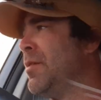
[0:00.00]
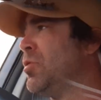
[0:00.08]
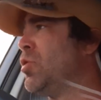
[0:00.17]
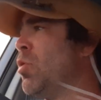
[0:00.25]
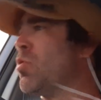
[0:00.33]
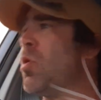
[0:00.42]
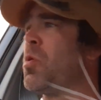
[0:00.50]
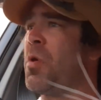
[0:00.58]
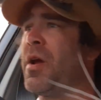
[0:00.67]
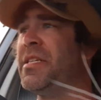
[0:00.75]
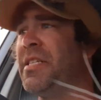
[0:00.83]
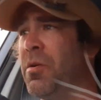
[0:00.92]
Don't go
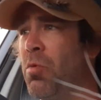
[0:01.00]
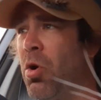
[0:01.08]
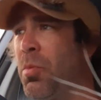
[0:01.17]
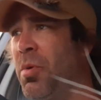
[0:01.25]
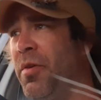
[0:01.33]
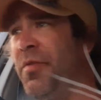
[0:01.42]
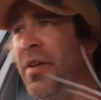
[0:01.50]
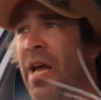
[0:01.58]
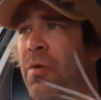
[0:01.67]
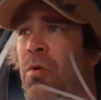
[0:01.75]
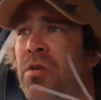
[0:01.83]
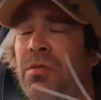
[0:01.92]
crazy at work, but if you
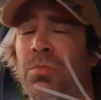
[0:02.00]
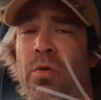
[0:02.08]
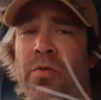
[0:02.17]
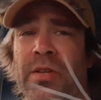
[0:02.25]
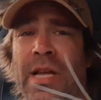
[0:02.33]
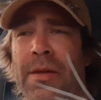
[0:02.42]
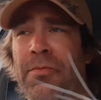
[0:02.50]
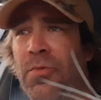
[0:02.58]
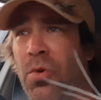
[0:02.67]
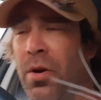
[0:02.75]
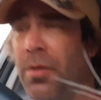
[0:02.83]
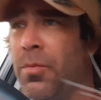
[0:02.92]
gotta work some overtime
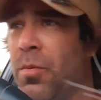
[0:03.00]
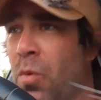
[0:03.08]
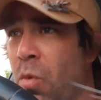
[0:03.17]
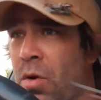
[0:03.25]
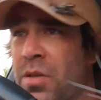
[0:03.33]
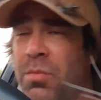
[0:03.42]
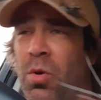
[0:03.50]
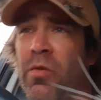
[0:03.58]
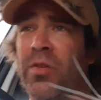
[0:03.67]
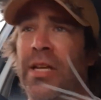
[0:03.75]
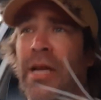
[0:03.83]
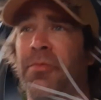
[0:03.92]
for it, work some
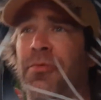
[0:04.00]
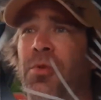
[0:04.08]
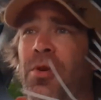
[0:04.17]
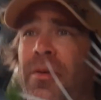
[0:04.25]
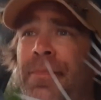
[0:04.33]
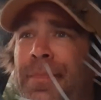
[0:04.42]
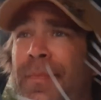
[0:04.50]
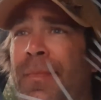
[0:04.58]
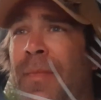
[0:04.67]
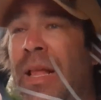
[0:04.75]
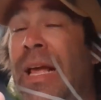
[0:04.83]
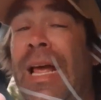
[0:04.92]
overtime for it.
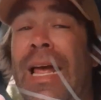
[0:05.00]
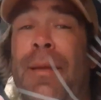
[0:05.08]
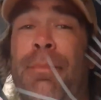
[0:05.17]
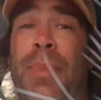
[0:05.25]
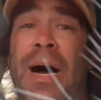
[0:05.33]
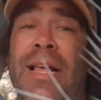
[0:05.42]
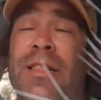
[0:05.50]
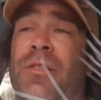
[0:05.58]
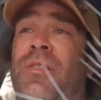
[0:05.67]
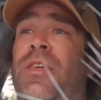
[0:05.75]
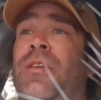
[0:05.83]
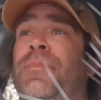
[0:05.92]
And buy the
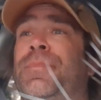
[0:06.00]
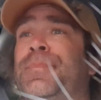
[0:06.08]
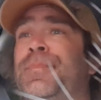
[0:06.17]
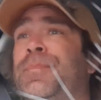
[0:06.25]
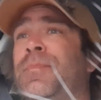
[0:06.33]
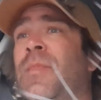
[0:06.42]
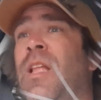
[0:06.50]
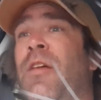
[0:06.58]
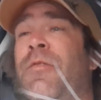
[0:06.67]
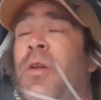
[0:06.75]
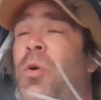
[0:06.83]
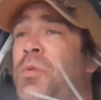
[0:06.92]
thing.
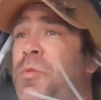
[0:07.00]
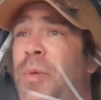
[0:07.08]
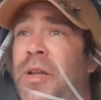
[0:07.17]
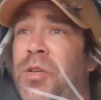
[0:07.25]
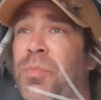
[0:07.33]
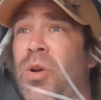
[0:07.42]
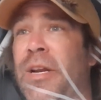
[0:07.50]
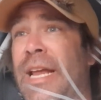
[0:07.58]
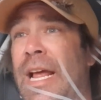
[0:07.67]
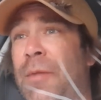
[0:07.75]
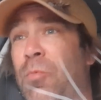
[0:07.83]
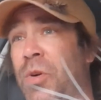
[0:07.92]
If you don't spend your
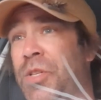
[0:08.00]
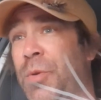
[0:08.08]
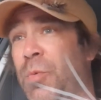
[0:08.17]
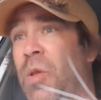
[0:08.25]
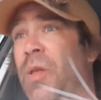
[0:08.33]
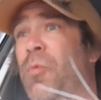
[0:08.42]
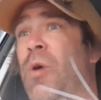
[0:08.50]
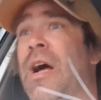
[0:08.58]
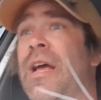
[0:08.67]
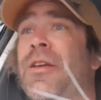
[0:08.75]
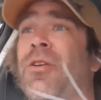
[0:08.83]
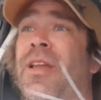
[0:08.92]
money on what you really
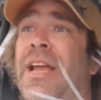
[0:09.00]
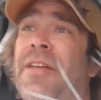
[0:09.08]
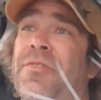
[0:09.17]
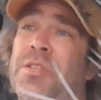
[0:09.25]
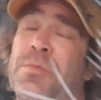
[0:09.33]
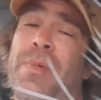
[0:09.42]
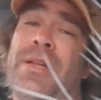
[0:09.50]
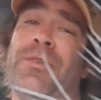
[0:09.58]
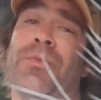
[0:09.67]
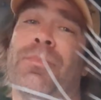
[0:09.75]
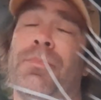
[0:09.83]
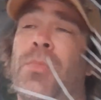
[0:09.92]
want, you're gonna have to spend
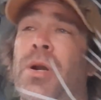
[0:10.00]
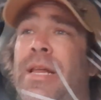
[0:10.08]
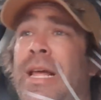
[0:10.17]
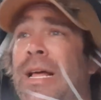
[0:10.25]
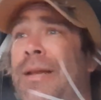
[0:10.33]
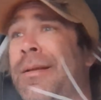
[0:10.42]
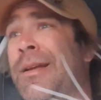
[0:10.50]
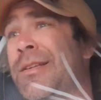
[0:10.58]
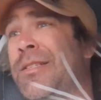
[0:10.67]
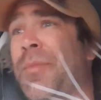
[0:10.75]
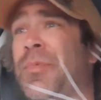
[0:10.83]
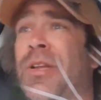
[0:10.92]
your money on
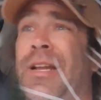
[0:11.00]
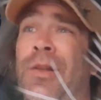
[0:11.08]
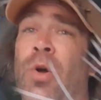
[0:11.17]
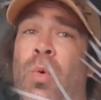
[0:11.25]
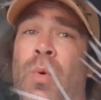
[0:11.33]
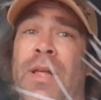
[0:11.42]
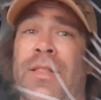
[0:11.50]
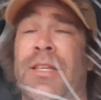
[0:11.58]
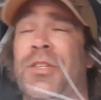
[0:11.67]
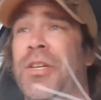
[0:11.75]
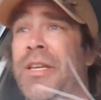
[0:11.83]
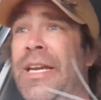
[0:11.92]
something you don't want
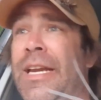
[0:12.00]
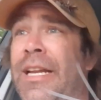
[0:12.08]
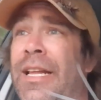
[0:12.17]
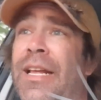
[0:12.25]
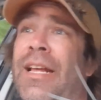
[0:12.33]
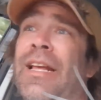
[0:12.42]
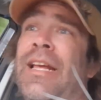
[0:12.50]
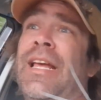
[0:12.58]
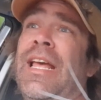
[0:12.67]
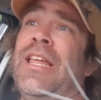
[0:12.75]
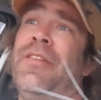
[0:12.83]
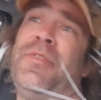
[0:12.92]
that you need.
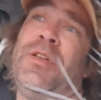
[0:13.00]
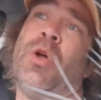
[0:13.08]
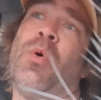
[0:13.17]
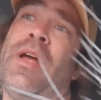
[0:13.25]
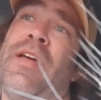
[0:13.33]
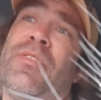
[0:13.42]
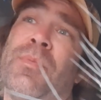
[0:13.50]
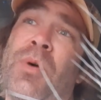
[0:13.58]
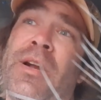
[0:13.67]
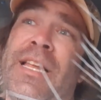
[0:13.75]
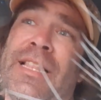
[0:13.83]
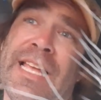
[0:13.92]
And if you don't have the
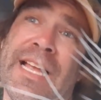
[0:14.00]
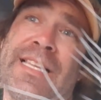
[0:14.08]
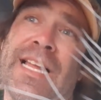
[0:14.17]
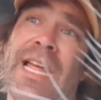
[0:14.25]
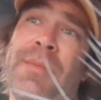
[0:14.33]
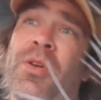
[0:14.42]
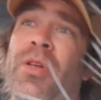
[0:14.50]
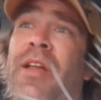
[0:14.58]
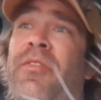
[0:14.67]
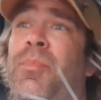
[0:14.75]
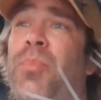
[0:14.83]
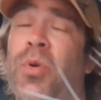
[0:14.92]
money at that time, you're gonna
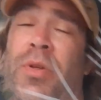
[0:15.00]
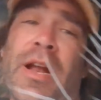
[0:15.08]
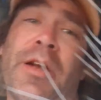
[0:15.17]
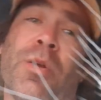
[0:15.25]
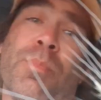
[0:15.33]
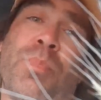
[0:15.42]
have to pull it out of your